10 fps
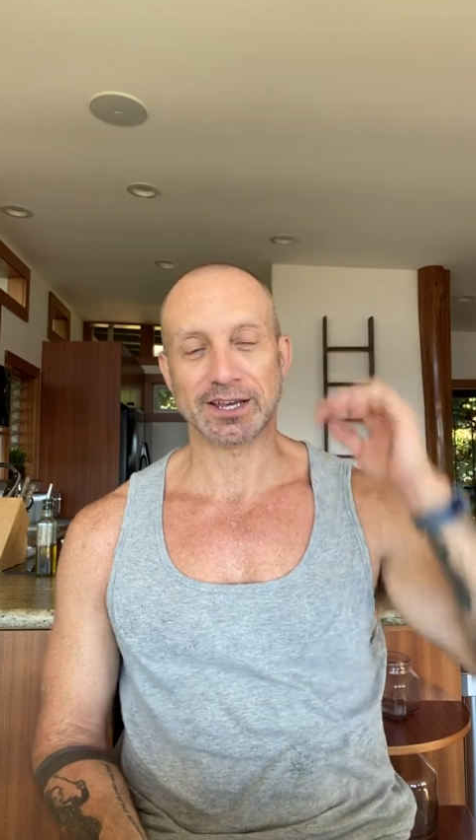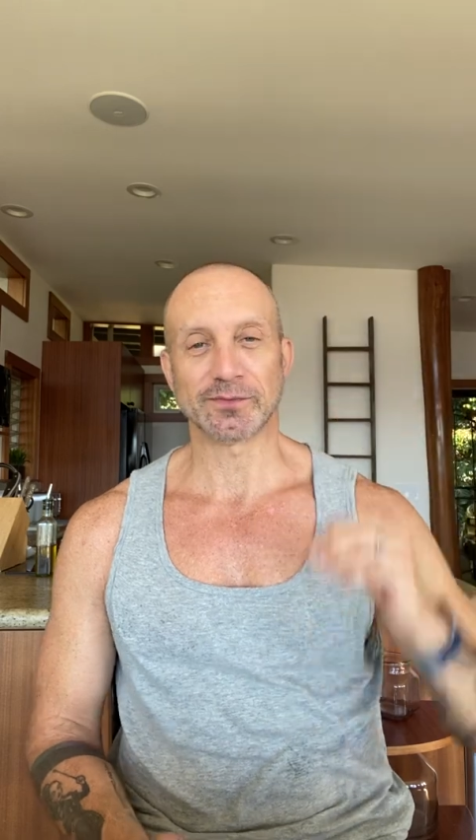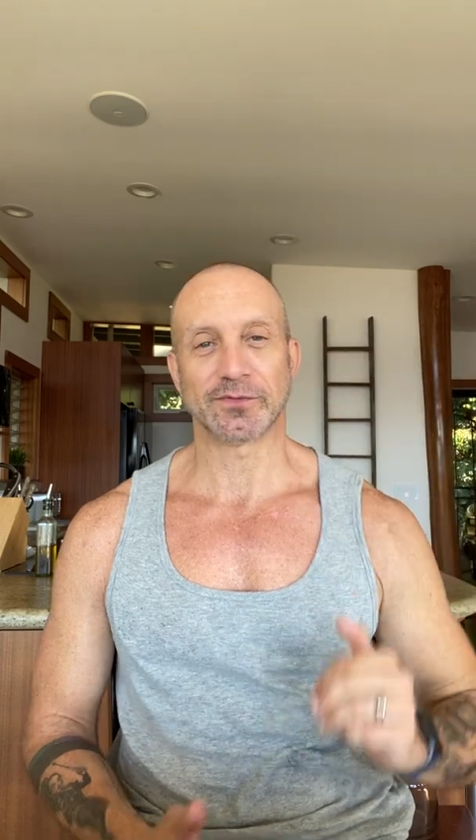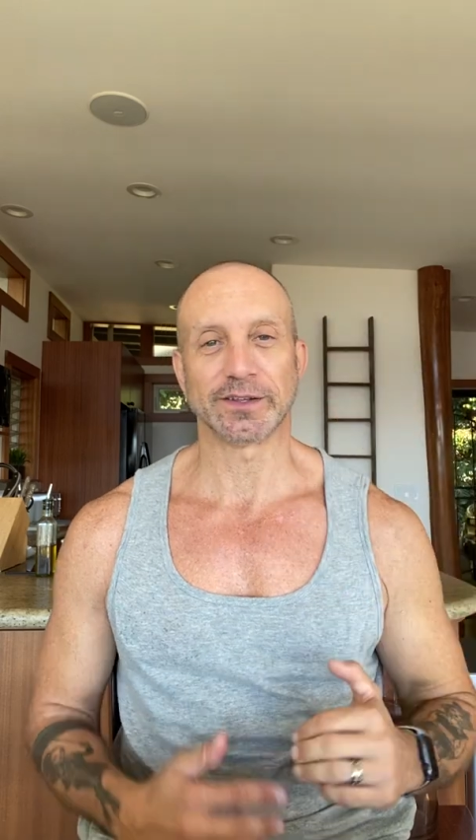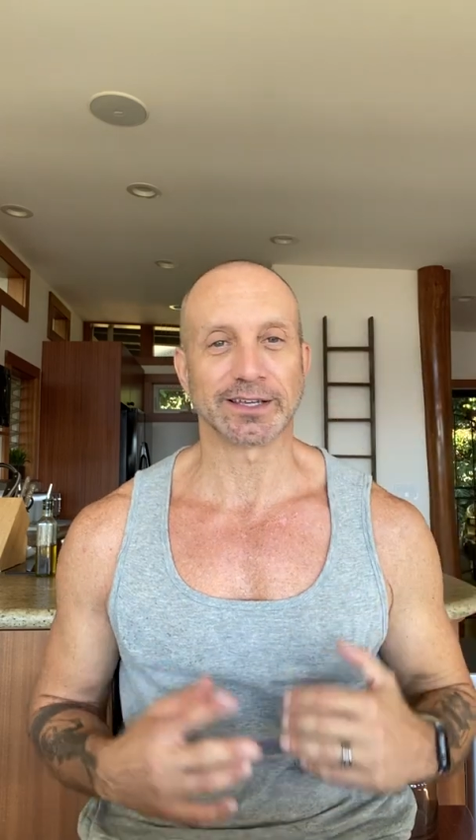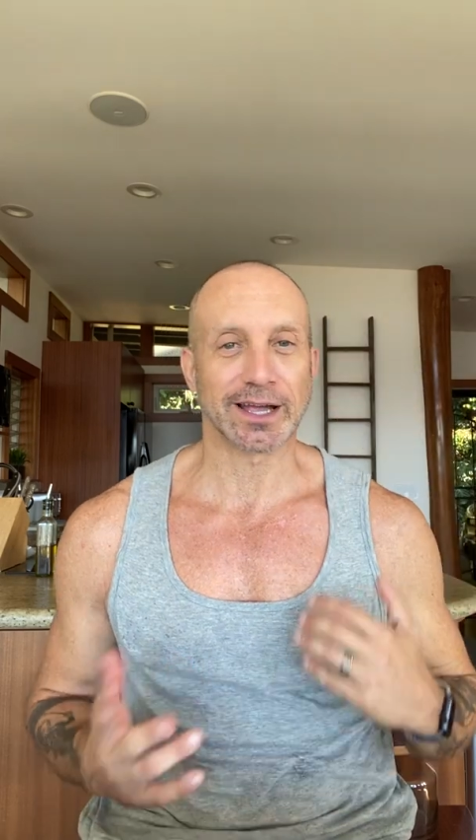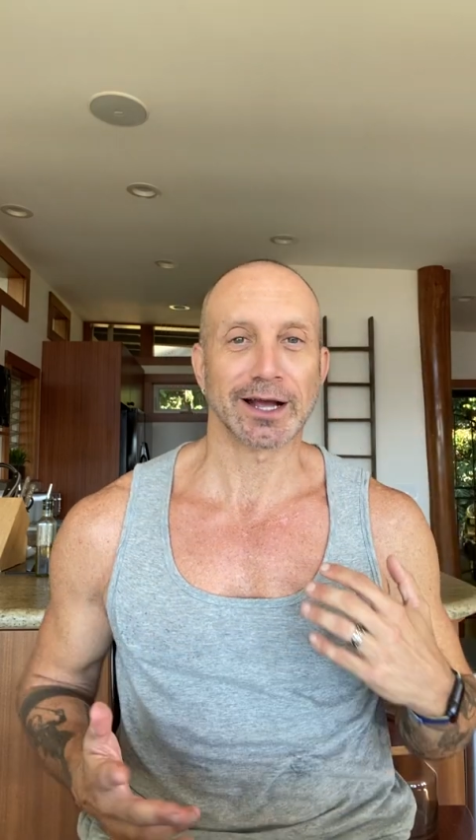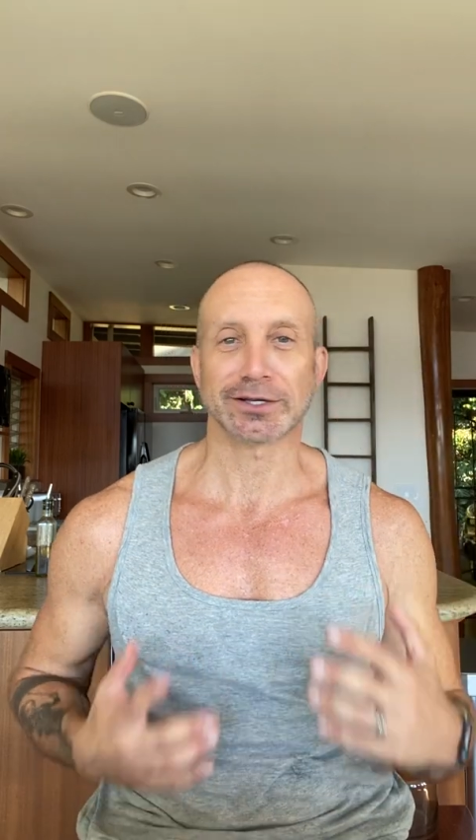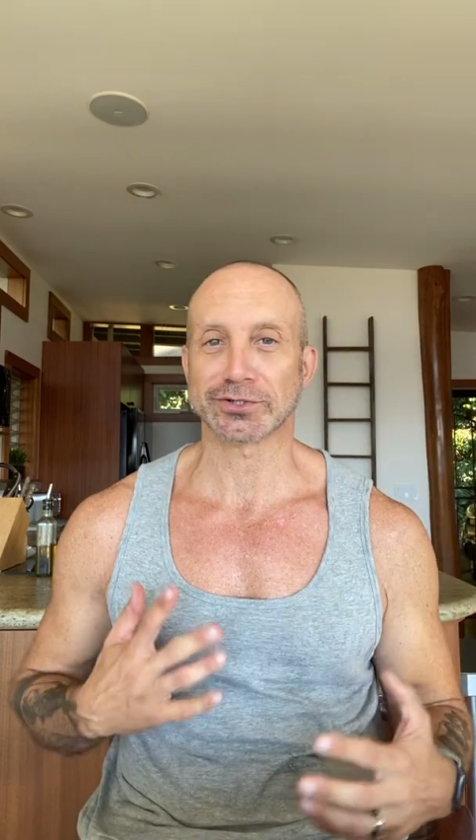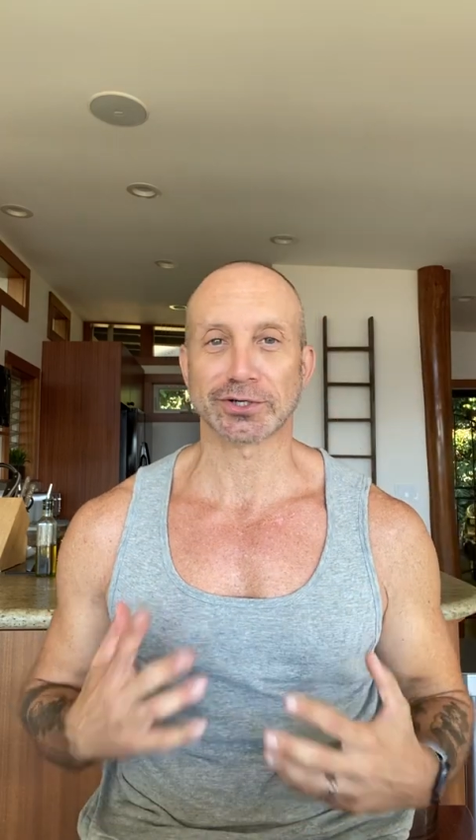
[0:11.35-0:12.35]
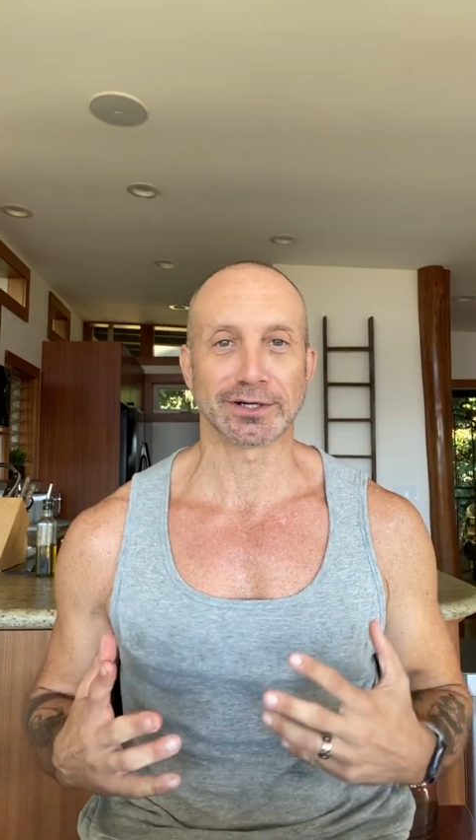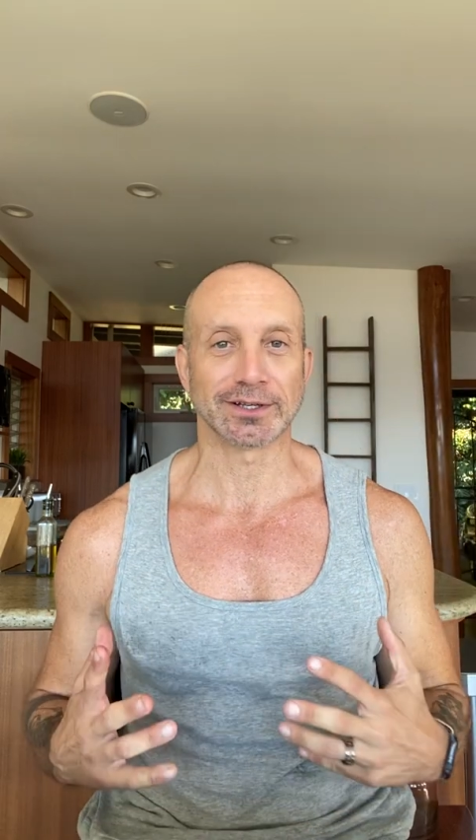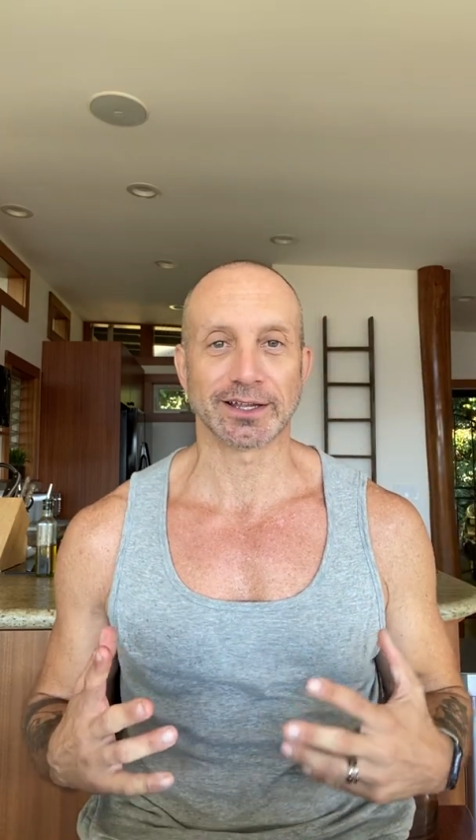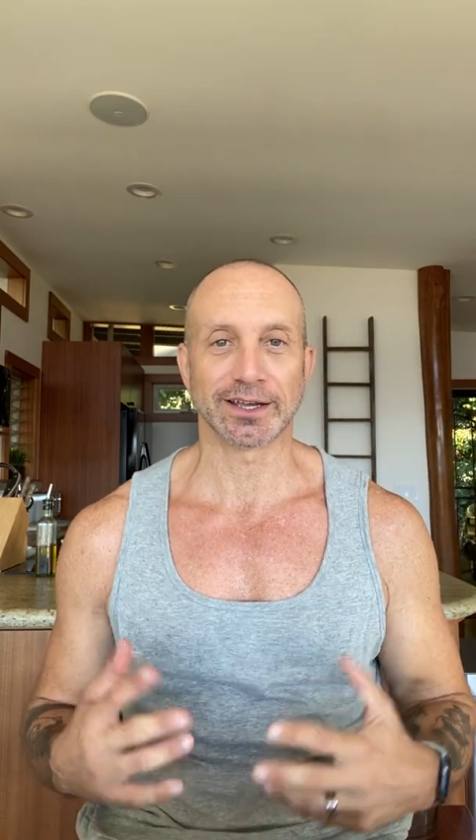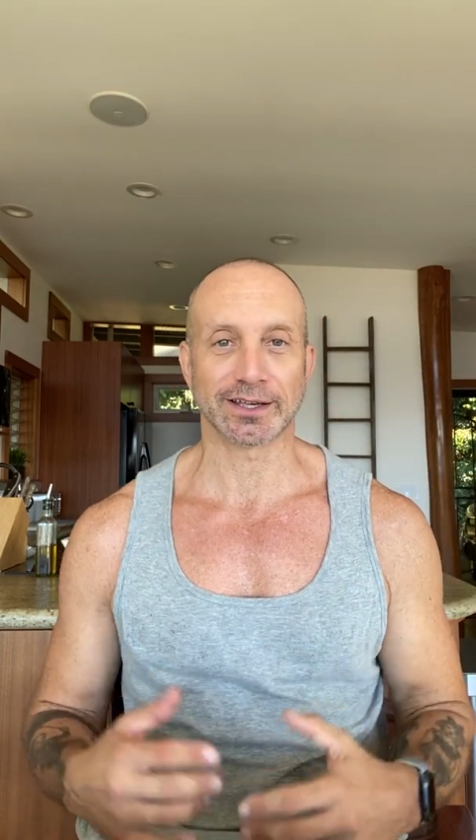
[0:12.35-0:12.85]
I'm feeling extra
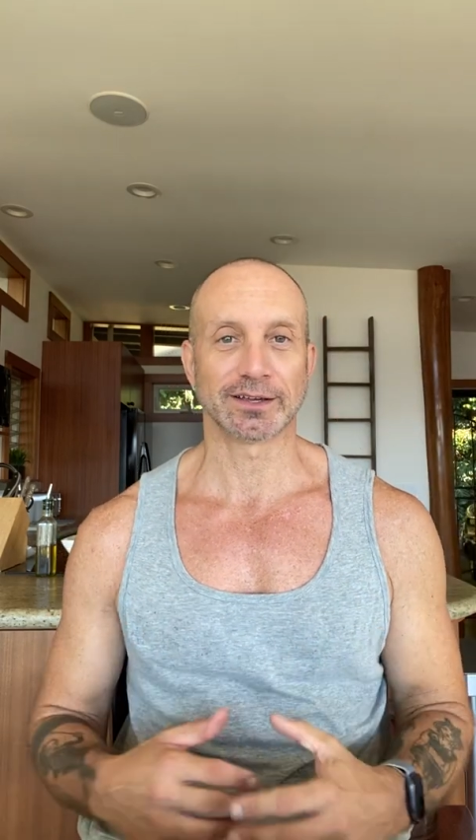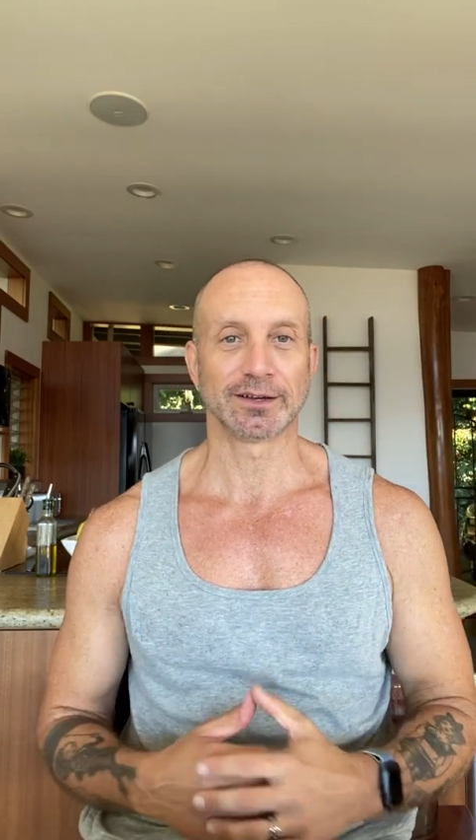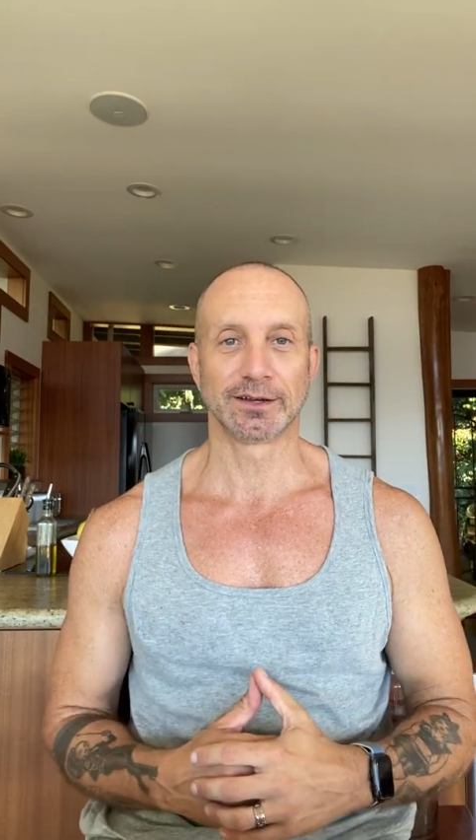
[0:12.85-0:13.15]
like